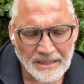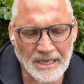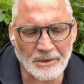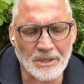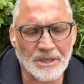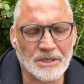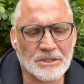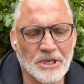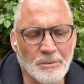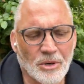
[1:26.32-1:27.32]
hearing this
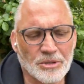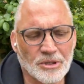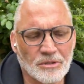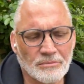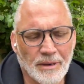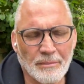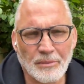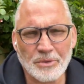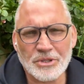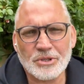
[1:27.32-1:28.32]
commotion. My
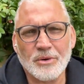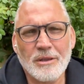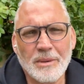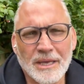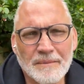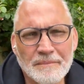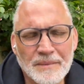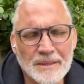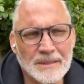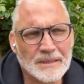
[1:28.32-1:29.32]
mum was screaming,
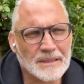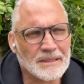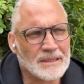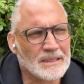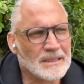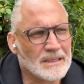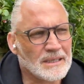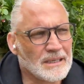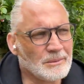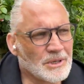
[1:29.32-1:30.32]

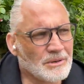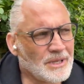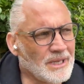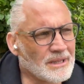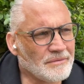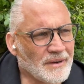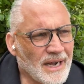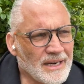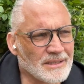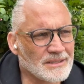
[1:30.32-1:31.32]
and we could hear the
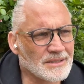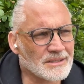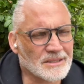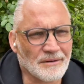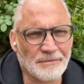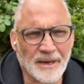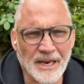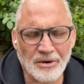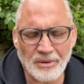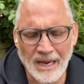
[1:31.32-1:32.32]
violence and stuff
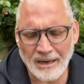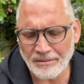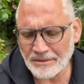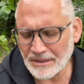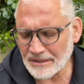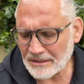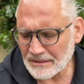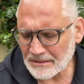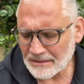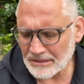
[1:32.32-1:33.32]
flying around, and
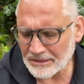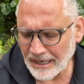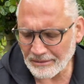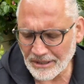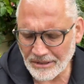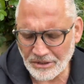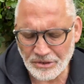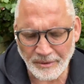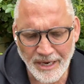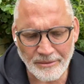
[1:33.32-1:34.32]
the shouting and the
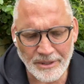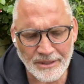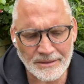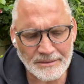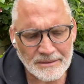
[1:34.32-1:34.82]
swearing. And